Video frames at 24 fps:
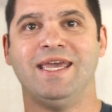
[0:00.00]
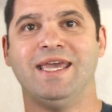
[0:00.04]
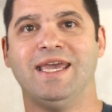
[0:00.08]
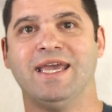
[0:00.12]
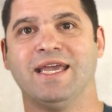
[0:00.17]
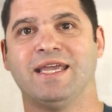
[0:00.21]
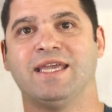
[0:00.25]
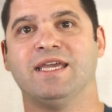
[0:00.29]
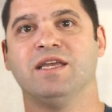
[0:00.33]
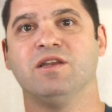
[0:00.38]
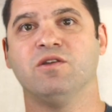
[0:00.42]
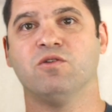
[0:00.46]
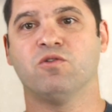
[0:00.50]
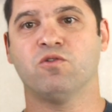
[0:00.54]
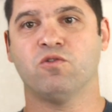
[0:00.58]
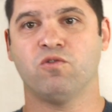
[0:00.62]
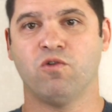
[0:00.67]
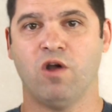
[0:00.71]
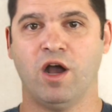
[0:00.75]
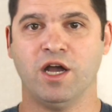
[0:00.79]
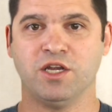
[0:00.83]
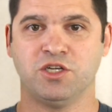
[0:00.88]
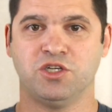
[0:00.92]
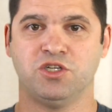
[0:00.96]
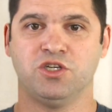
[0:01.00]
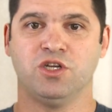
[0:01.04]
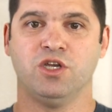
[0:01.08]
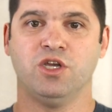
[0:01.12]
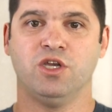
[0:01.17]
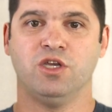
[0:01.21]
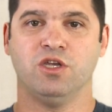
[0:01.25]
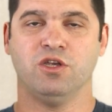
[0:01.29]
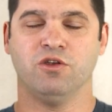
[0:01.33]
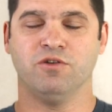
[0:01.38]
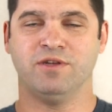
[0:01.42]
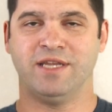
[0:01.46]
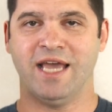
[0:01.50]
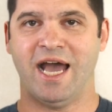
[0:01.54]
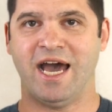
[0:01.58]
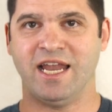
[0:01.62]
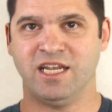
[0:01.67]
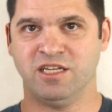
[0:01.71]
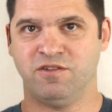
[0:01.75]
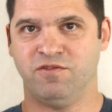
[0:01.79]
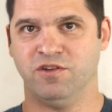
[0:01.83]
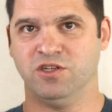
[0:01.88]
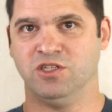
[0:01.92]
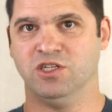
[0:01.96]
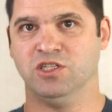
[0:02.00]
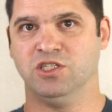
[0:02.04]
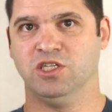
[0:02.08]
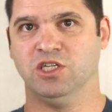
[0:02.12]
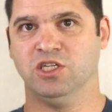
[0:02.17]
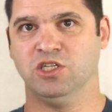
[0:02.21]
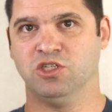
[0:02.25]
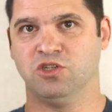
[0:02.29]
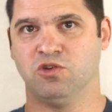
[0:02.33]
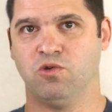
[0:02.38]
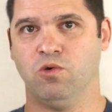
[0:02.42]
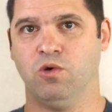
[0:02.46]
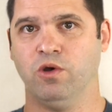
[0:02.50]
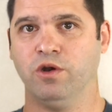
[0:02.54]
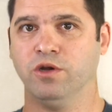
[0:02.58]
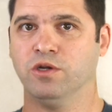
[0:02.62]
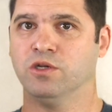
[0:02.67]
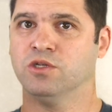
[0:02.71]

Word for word: It can crush your data sufficiency score.